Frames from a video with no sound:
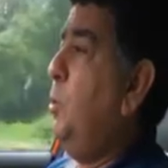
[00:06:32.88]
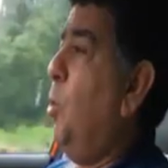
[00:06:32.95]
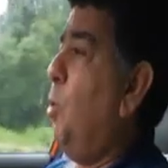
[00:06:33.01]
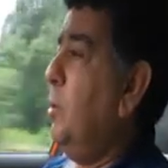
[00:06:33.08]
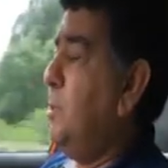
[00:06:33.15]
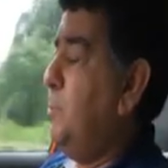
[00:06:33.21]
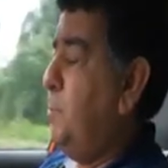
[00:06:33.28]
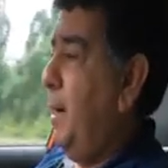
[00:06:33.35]

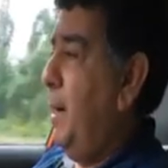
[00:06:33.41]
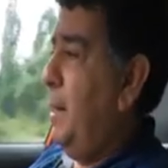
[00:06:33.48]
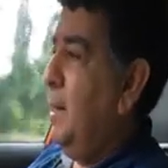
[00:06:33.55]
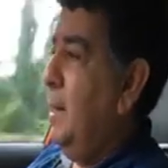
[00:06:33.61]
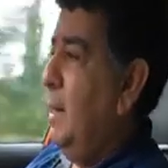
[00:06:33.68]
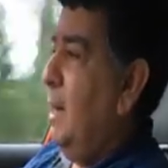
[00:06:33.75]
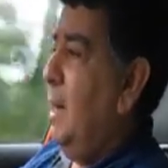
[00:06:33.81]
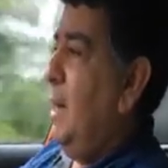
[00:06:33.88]
torque spread
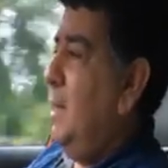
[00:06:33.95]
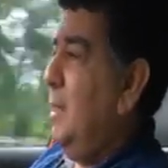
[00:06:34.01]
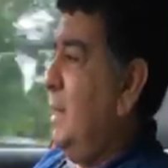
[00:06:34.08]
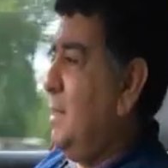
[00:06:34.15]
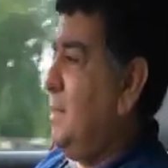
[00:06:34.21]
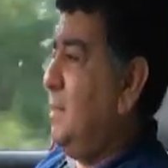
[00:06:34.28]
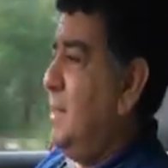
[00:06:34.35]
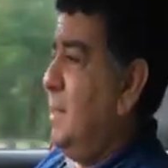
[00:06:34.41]

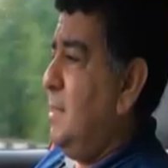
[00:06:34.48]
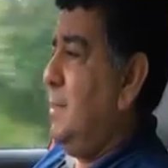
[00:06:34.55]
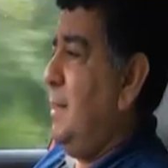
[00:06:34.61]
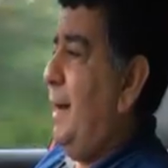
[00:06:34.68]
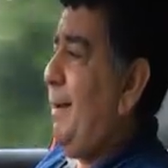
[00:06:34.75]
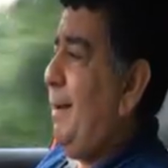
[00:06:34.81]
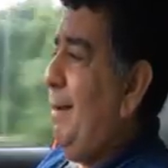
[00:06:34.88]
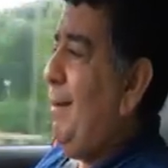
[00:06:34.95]
Yes, there's
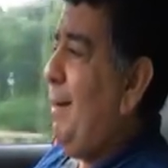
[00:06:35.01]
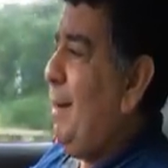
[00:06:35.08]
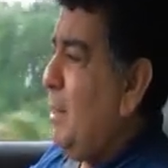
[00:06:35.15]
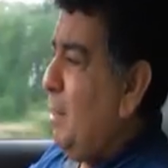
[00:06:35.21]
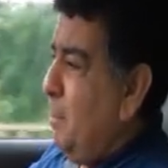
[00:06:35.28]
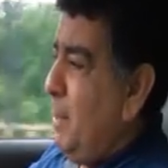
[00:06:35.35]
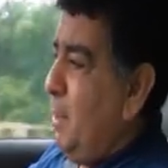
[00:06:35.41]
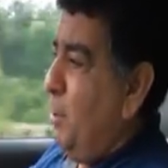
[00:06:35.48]
that
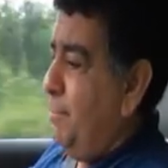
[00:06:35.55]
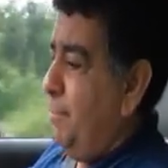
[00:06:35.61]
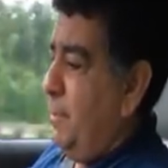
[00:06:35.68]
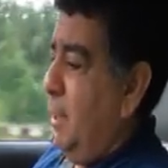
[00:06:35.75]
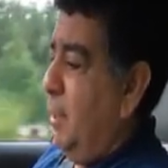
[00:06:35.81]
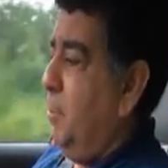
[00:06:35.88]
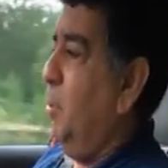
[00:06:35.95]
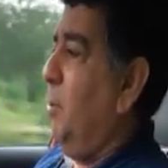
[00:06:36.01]
little bit of
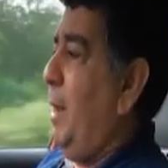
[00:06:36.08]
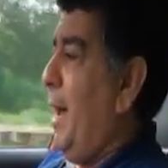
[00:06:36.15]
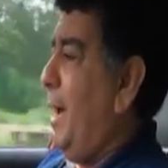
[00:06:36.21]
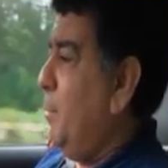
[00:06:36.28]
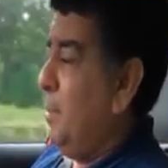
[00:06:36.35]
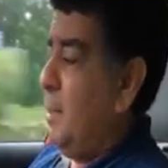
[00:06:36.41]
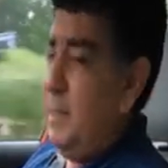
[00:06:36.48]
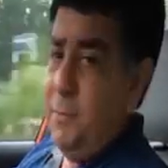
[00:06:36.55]
turbo
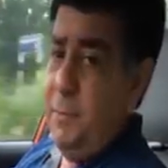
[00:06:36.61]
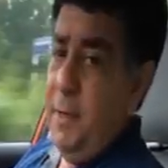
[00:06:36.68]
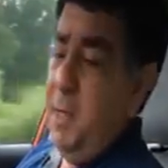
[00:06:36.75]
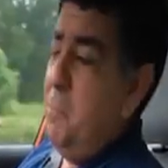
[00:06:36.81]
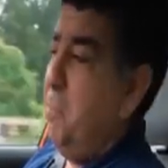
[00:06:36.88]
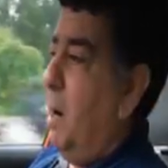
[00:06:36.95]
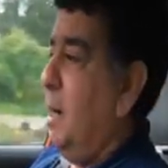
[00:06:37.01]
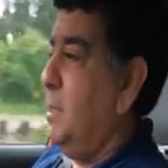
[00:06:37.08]
lag, but it's
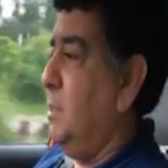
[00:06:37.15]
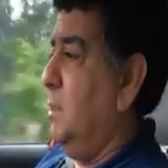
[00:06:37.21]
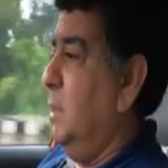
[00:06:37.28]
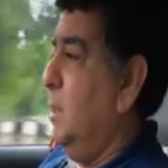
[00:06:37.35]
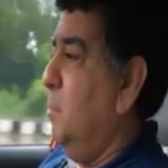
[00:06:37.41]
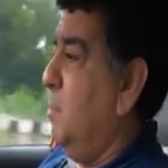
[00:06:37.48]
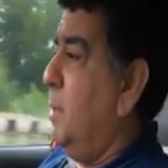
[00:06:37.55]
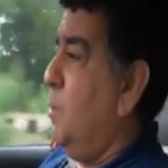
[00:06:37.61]
very
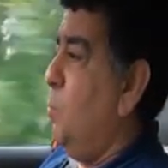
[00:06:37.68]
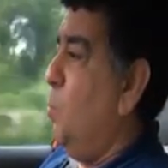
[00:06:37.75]
marginal. But